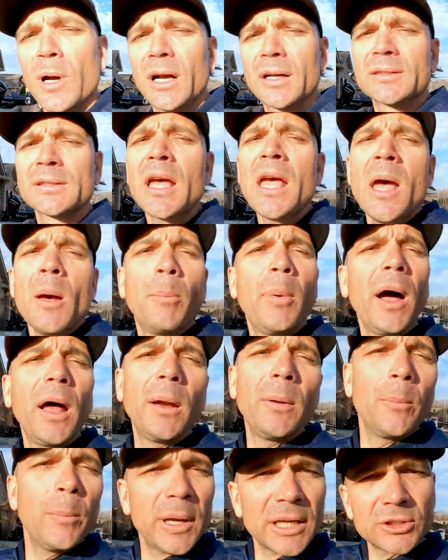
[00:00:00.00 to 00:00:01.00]
box,
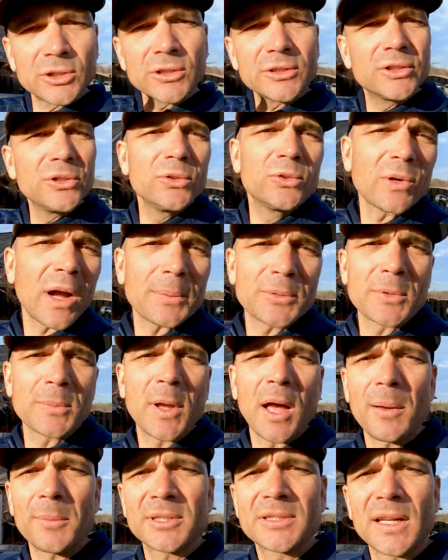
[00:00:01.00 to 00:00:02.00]
but make sure to drop some
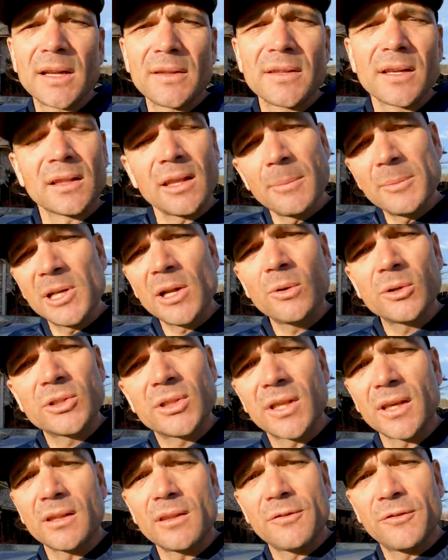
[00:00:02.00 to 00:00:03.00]
comments down there. Let me know what
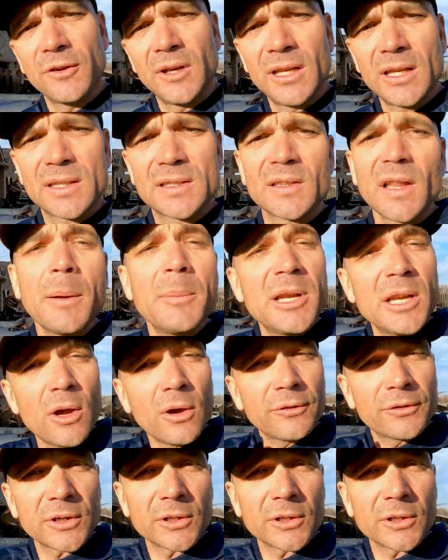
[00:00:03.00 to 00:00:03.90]
you think of the Phoenix. Let me know if